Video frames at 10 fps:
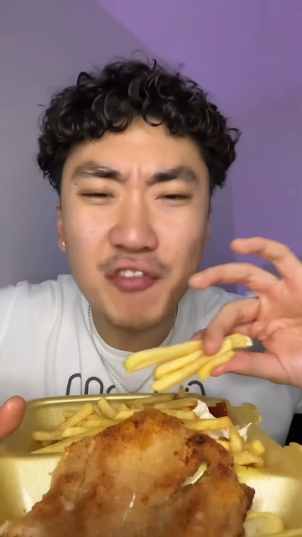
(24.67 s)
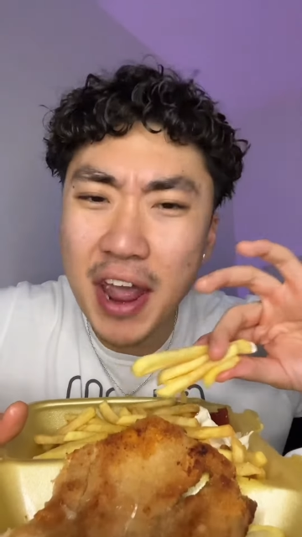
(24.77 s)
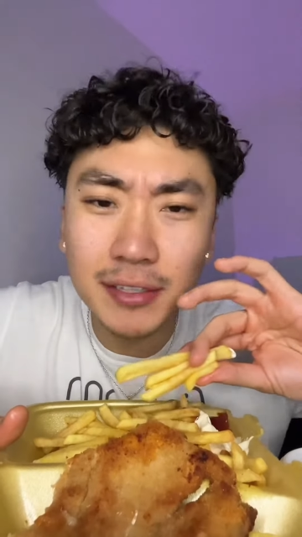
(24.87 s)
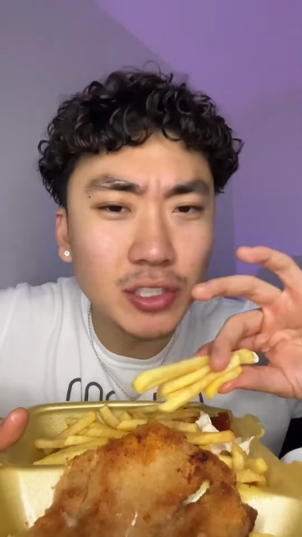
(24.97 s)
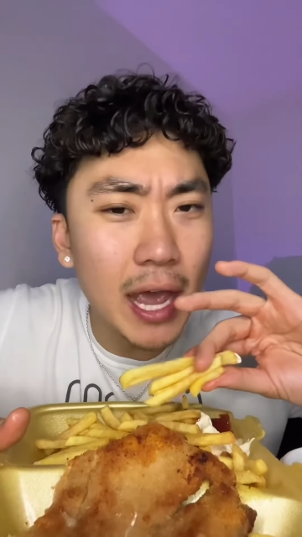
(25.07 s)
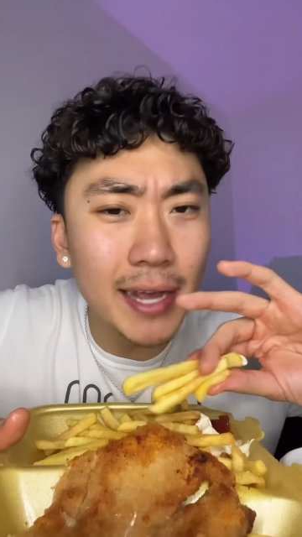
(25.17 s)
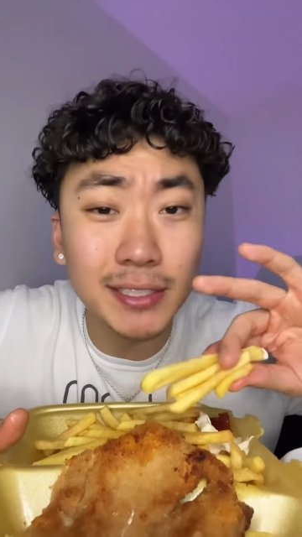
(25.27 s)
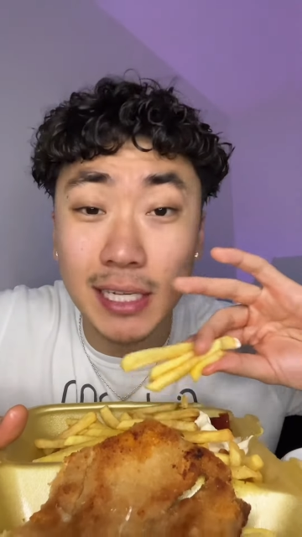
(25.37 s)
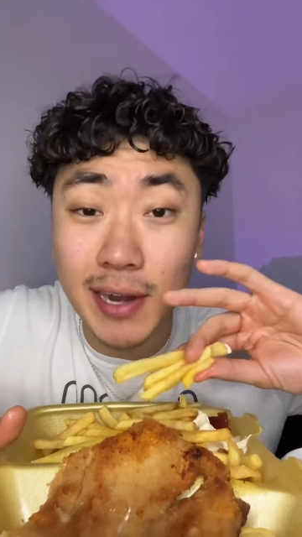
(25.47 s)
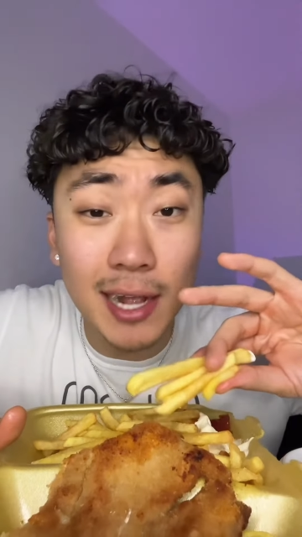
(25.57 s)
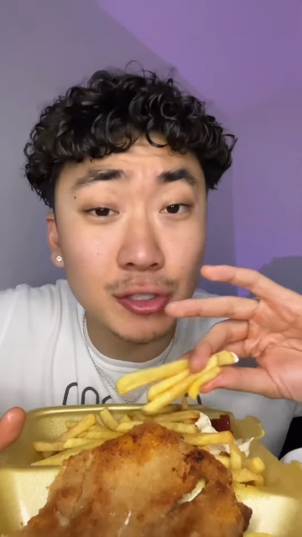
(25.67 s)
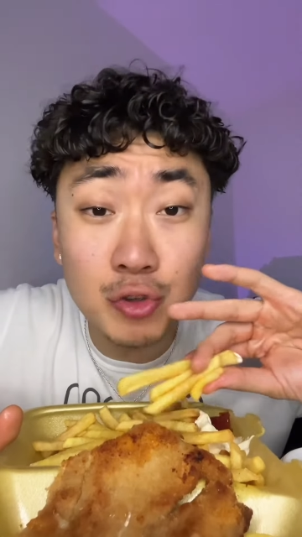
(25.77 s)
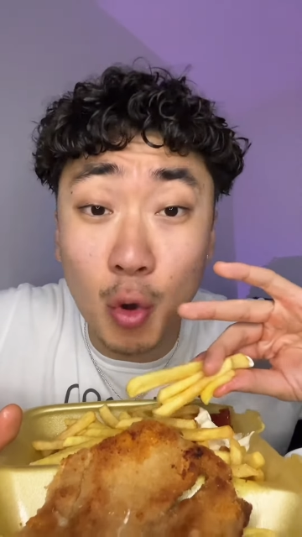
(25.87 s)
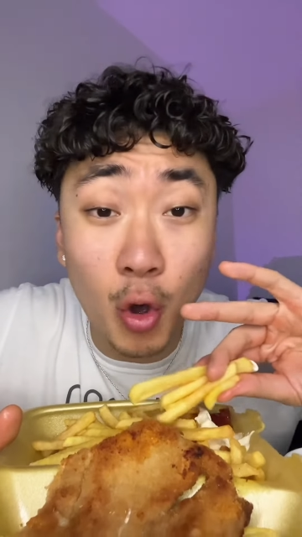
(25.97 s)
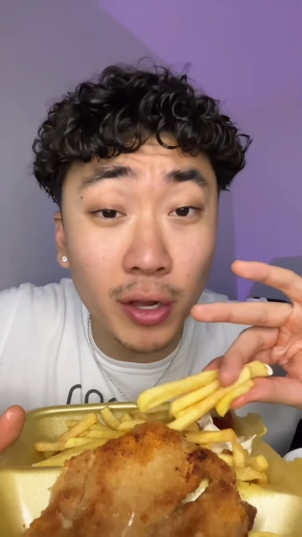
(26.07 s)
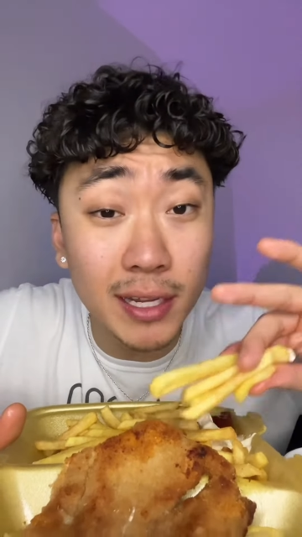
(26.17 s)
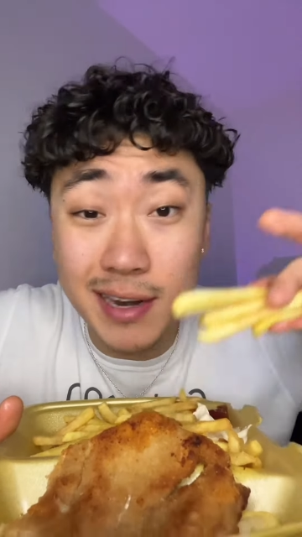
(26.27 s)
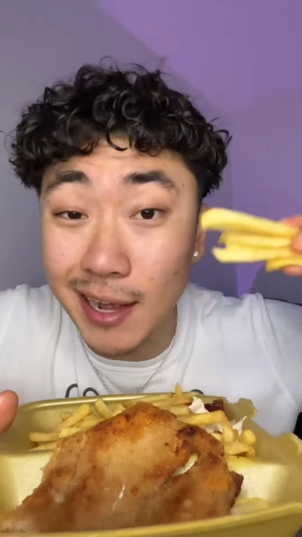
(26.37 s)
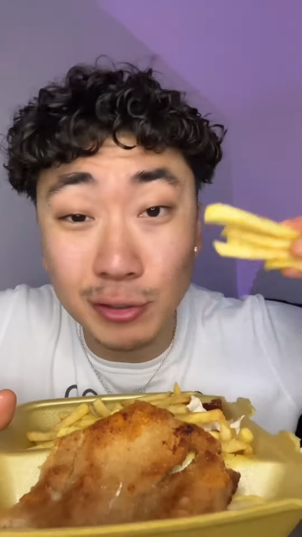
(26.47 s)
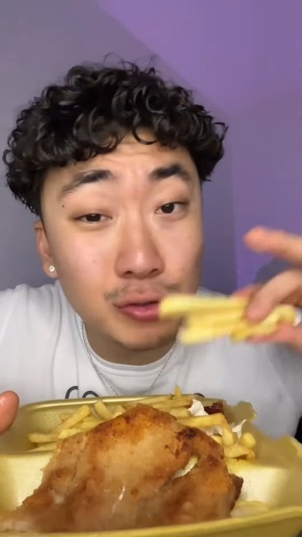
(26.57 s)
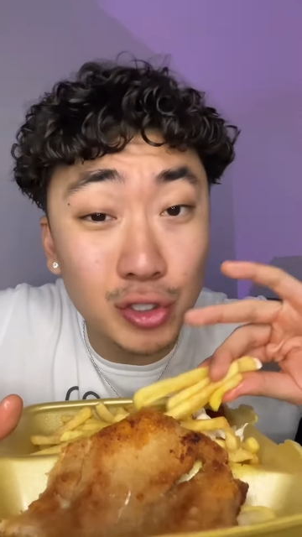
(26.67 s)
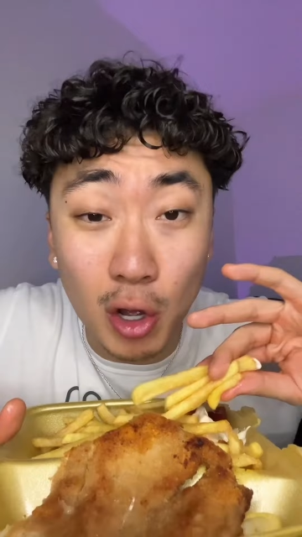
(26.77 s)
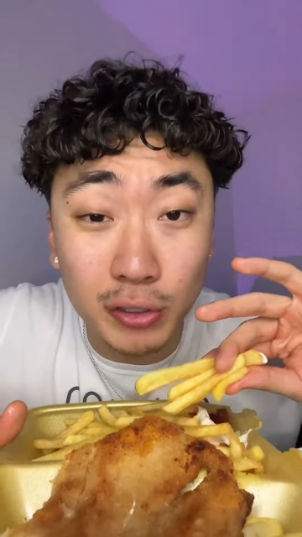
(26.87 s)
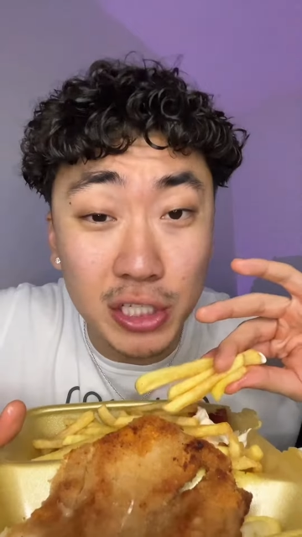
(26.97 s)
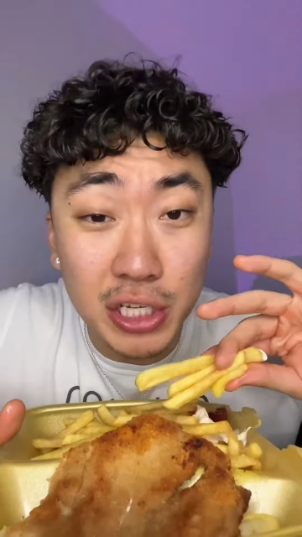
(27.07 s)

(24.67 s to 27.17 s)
Fantastic, not too oily, not too salty.